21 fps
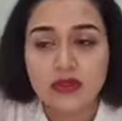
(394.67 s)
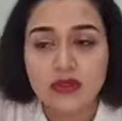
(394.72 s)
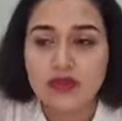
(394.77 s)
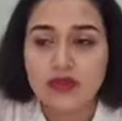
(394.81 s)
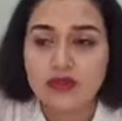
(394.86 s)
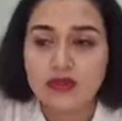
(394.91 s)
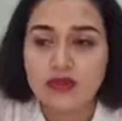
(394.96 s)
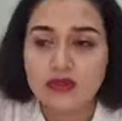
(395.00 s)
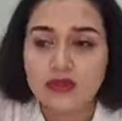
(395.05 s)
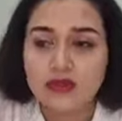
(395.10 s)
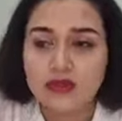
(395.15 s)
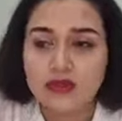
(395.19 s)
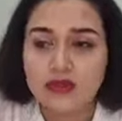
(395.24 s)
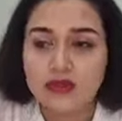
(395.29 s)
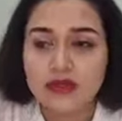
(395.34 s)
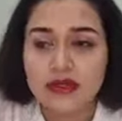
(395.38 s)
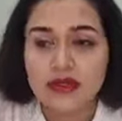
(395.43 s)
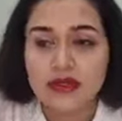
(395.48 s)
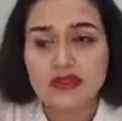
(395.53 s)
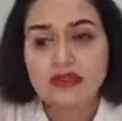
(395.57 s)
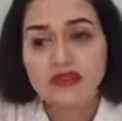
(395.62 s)
So
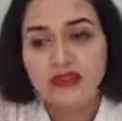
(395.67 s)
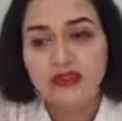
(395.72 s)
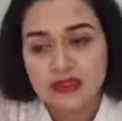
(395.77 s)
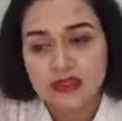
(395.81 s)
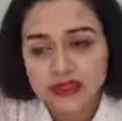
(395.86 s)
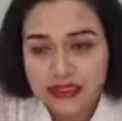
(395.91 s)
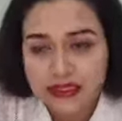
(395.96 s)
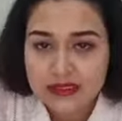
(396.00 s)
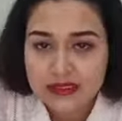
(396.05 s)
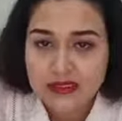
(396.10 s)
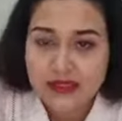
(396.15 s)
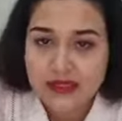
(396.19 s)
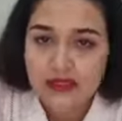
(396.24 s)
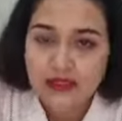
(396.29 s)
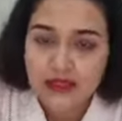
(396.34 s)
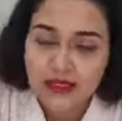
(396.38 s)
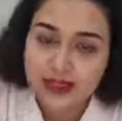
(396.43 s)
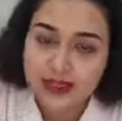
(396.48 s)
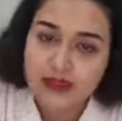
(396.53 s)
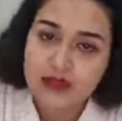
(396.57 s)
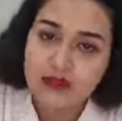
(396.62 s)
the reason
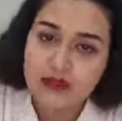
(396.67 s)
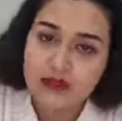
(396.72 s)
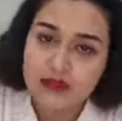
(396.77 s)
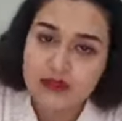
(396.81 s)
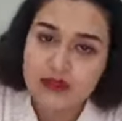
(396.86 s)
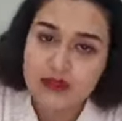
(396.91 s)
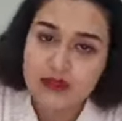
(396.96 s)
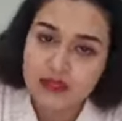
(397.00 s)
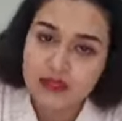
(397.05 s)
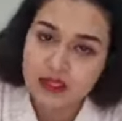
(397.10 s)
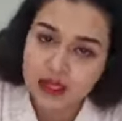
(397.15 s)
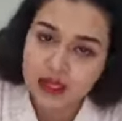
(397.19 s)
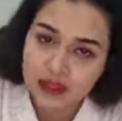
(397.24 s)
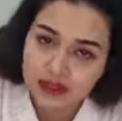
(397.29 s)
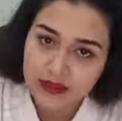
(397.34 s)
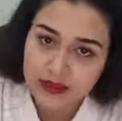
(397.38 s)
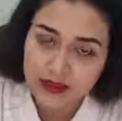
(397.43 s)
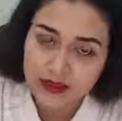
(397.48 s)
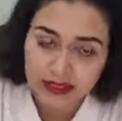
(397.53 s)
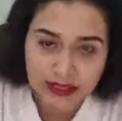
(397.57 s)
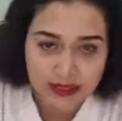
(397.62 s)
again for the
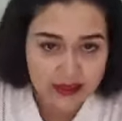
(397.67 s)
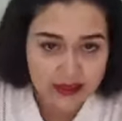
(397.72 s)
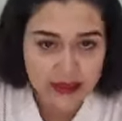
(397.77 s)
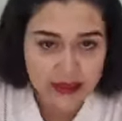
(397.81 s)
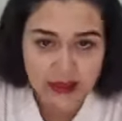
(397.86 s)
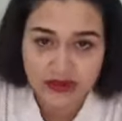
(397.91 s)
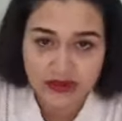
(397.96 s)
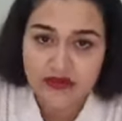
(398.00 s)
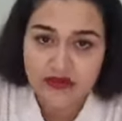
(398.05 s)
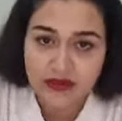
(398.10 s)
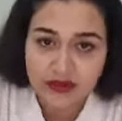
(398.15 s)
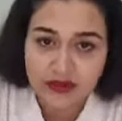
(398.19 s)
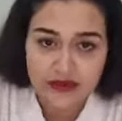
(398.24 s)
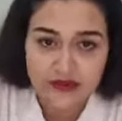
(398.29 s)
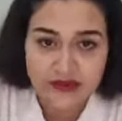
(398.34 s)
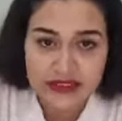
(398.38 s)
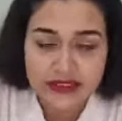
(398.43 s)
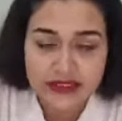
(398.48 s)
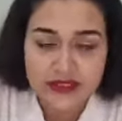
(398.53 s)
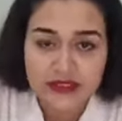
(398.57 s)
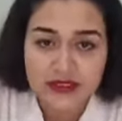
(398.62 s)
adult acne are
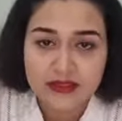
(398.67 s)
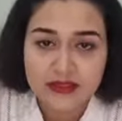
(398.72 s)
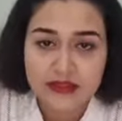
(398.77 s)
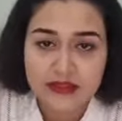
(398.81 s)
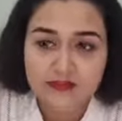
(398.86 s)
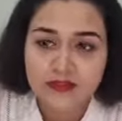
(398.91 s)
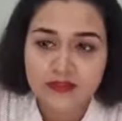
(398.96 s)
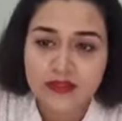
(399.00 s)
various.